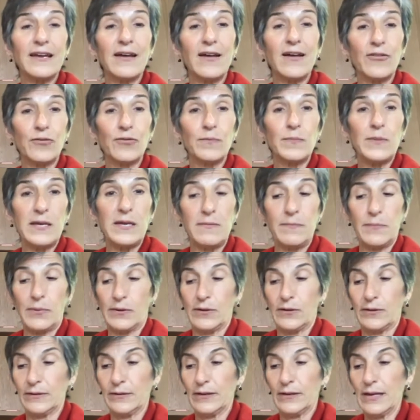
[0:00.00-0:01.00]
other
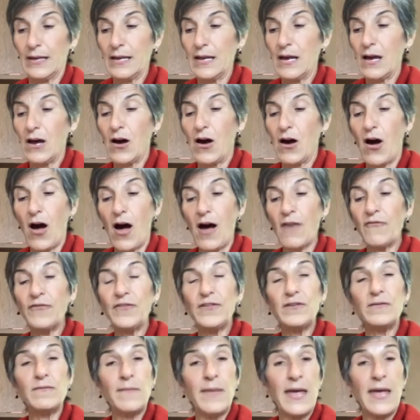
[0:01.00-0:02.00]
people,
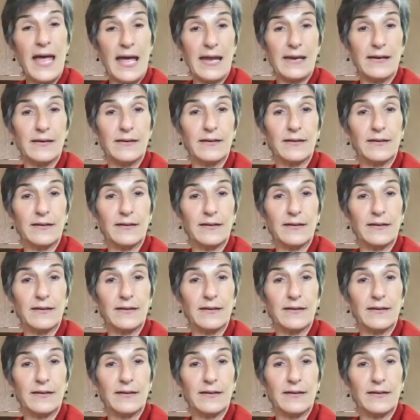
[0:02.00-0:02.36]
often men,